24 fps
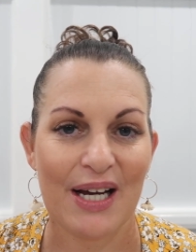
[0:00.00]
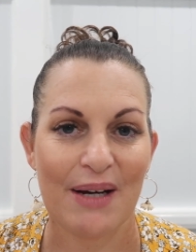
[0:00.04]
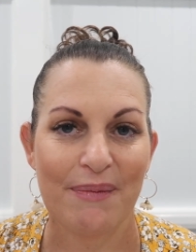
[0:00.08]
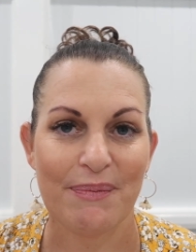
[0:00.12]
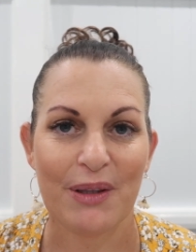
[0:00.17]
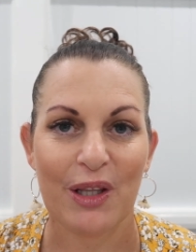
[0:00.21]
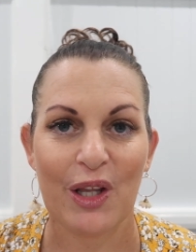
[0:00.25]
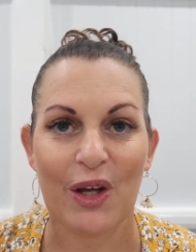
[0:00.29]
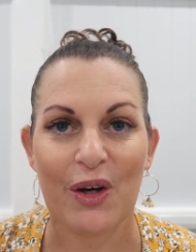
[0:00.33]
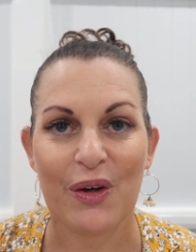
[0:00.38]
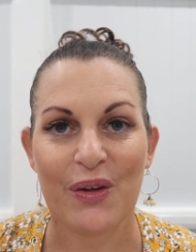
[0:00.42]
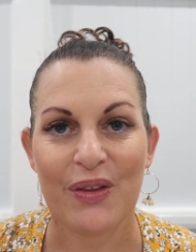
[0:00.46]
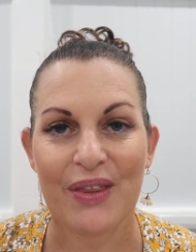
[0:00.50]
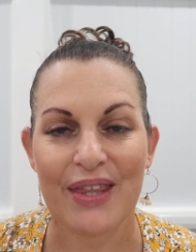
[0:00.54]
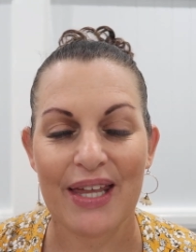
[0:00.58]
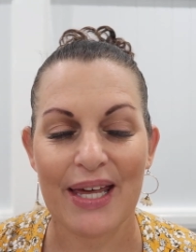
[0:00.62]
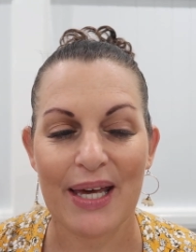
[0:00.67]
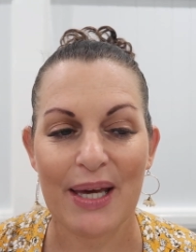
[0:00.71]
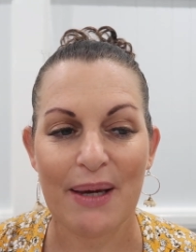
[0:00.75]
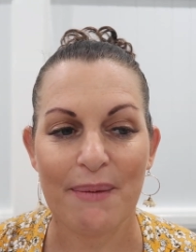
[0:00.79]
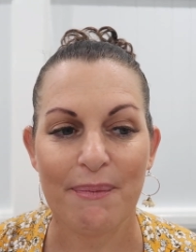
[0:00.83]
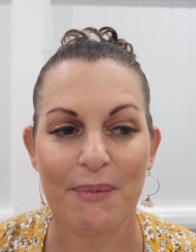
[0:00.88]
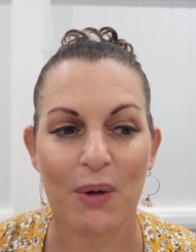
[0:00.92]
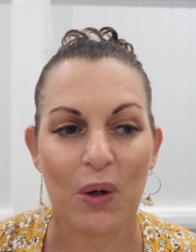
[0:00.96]
upload
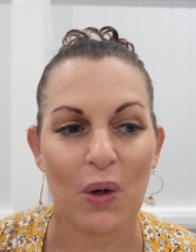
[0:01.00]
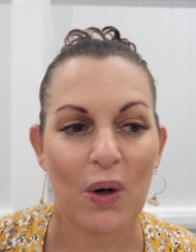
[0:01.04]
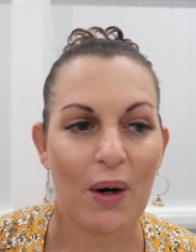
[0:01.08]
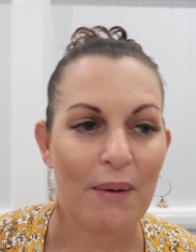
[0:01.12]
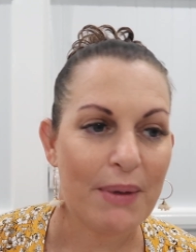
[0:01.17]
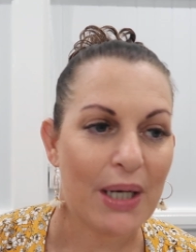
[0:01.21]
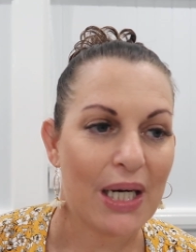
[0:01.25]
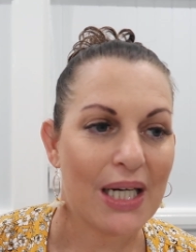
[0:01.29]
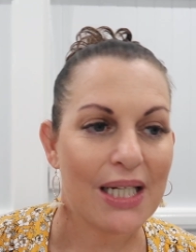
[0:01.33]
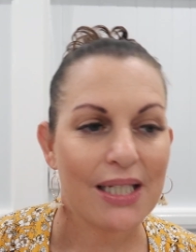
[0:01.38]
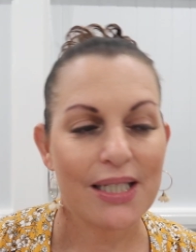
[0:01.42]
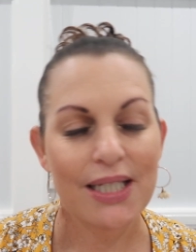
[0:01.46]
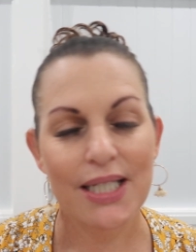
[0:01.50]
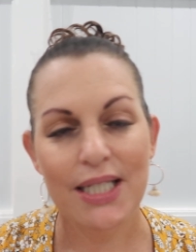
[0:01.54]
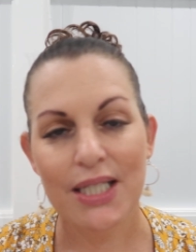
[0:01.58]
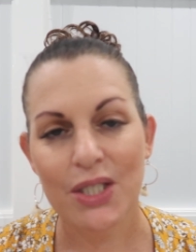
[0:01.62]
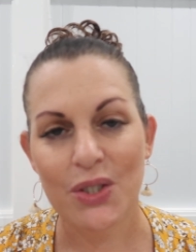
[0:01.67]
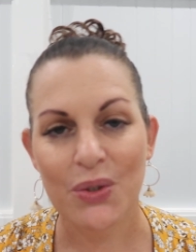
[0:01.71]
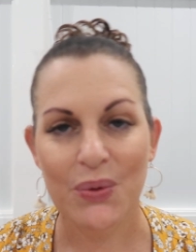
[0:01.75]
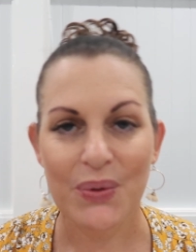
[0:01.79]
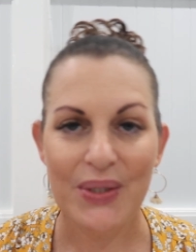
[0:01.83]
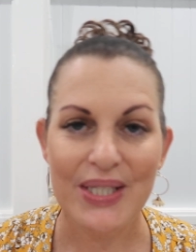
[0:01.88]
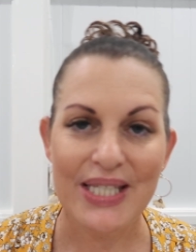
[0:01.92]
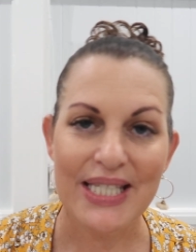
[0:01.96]
them or I
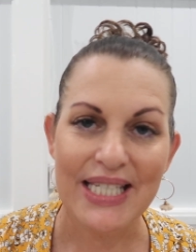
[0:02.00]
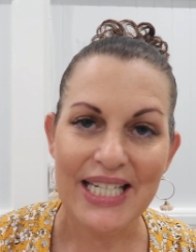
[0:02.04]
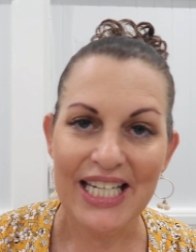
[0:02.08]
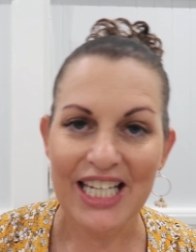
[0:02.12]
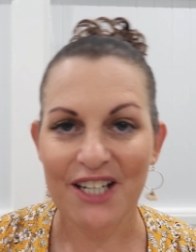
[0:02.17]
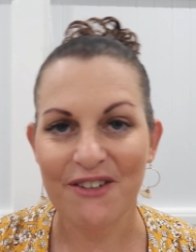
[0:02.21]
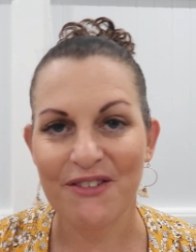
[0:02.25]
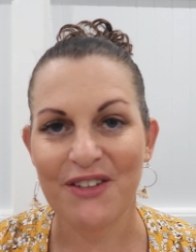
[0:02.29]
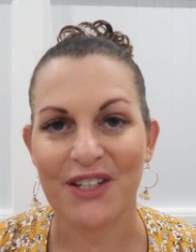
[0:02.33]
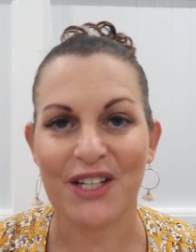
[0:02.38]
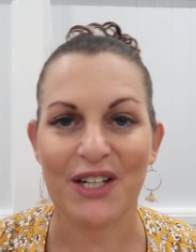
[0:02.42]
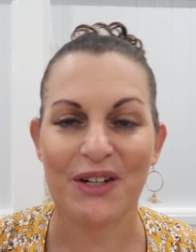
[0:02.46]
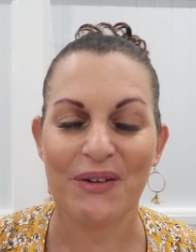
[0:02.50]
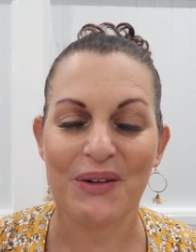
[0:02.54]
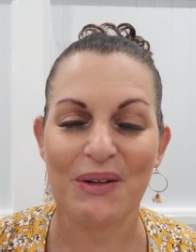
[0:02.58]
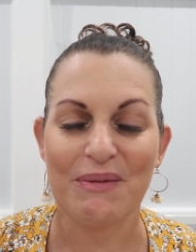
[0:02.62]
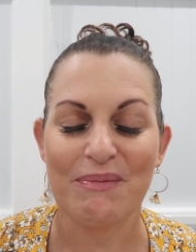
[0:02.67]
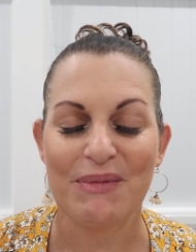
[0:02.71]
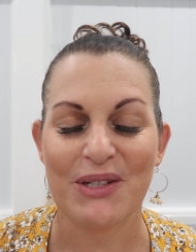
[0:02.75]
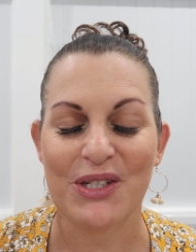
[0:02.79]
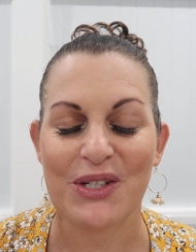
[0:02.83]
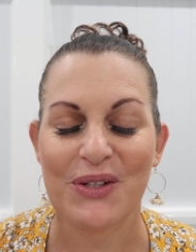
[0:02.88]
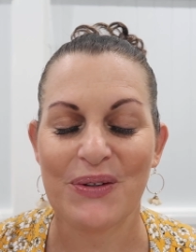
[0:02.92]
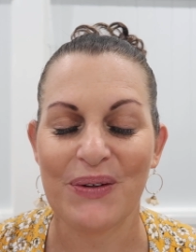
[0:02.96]
might do a sneaky video
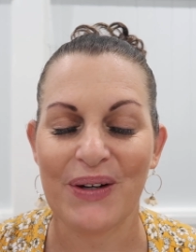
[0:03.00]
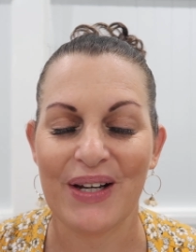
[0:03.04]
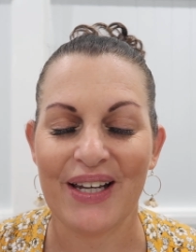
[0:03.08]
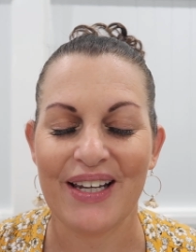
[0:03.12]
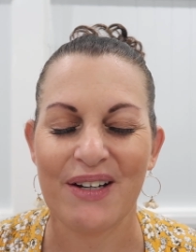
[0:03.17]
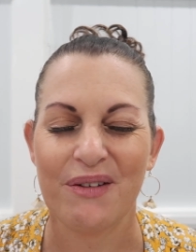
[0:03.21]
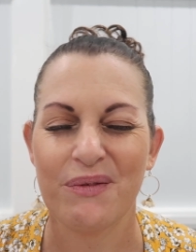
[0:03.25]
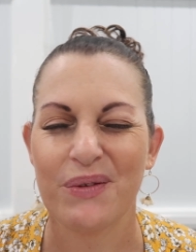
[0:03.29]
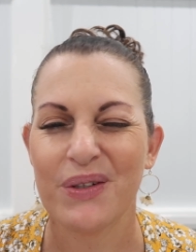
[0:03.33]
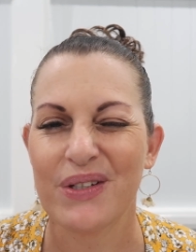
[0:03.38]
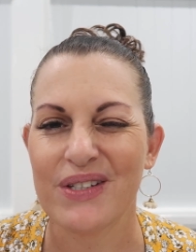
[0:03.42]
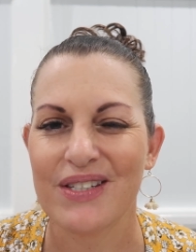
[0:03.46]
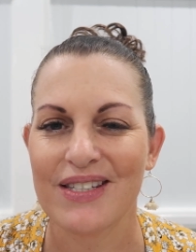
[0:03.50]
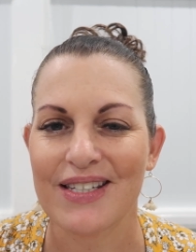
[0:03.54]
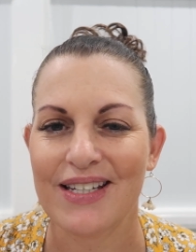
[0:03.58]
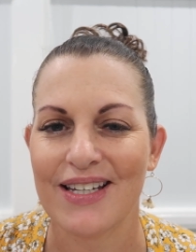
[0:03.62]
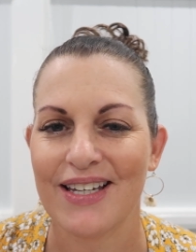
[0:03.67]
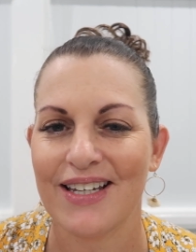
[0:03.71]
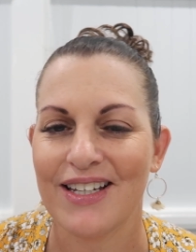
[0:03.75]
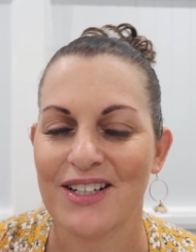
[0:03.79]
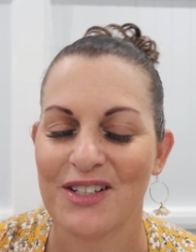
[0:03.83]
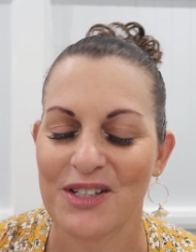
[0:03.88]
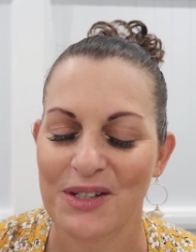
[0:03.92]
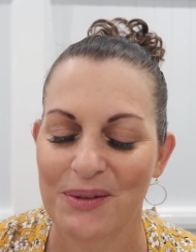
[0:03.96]
in between we'll
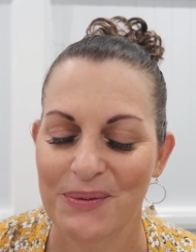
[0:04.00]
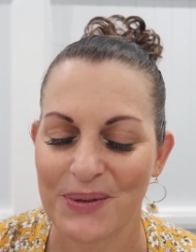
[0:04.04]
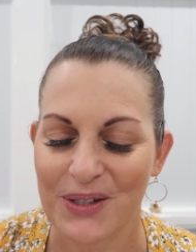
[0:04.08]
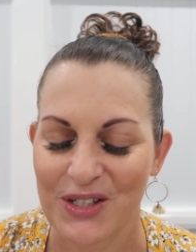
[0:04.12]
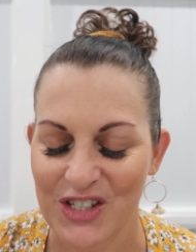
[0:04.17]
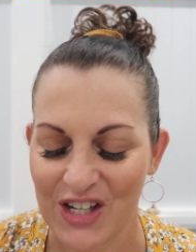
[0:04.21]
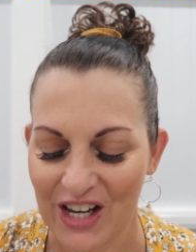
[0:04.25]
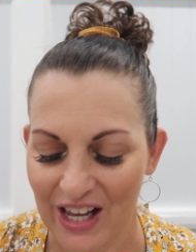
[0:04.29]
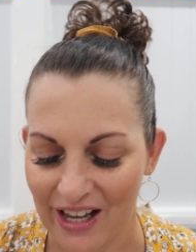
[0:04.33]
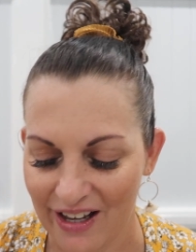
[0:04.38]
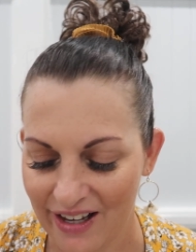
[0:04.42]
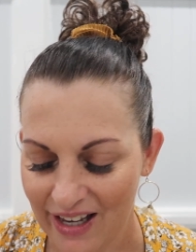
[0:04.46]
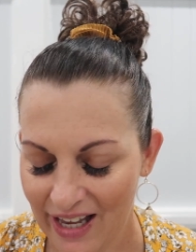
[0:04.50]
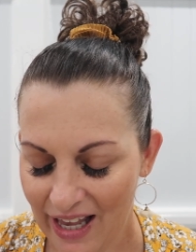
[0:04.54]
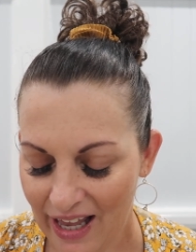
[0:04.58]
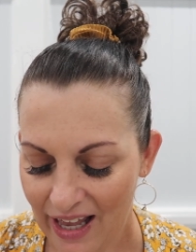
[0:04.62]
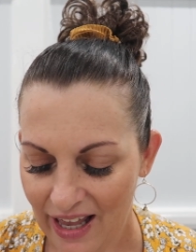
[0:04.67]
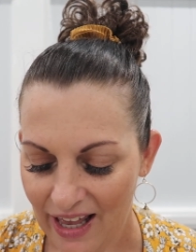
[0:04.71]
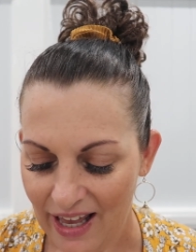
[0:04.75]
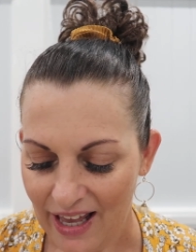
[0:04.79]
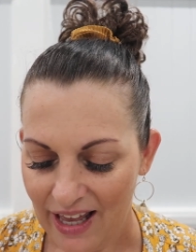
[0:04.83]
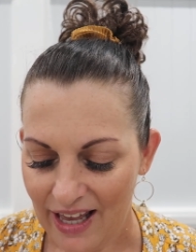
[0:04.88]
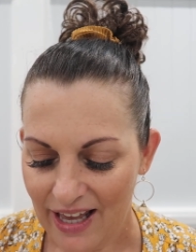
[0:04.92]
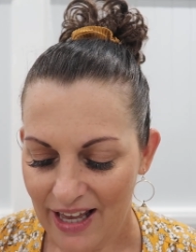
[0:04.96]
see just watch out
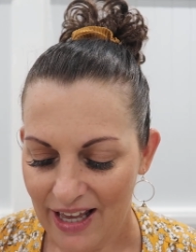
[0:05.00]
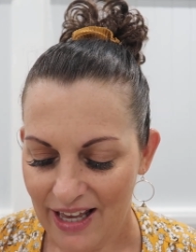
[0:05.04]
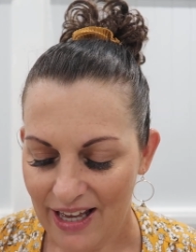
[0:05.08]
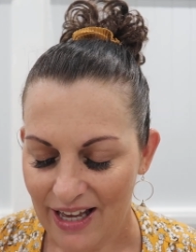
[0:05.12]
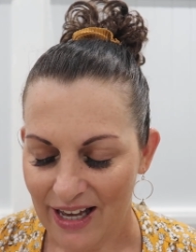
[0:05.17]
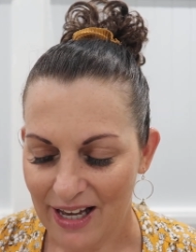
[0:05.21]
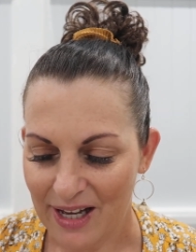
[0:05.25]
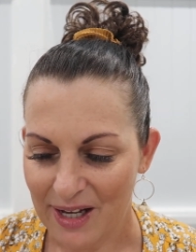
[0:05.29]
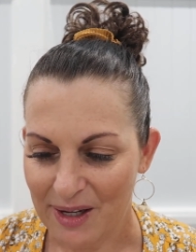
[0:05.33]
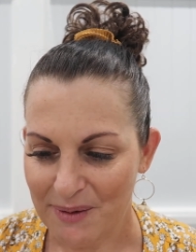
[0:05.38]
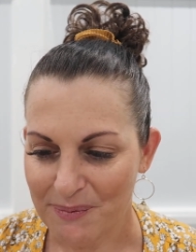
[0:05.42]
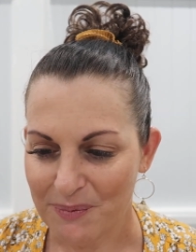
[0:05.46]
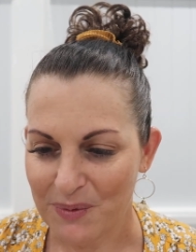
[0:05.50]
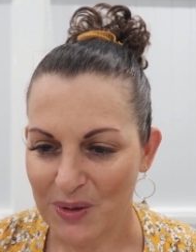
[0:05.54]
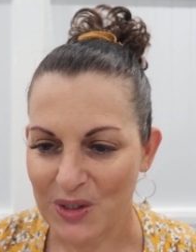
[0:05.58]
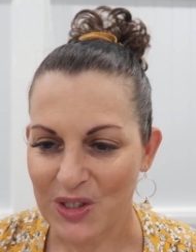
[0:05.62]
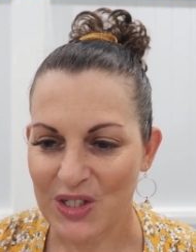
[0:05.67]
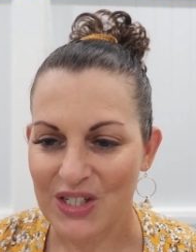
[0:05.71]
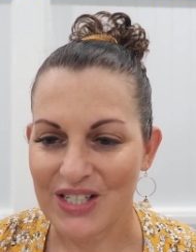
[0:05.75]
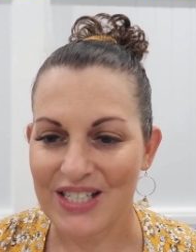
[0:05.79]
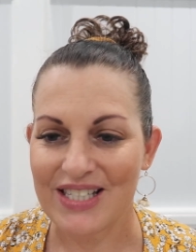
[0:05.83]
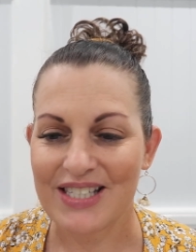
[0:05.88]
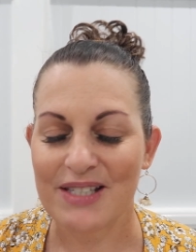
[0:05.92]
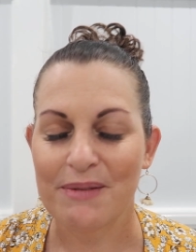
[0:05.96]
um,
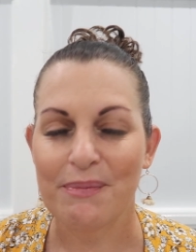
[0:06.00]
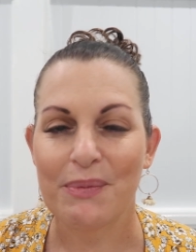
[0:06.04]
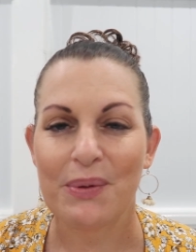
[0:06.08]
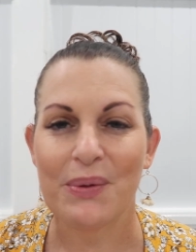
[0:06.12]
want to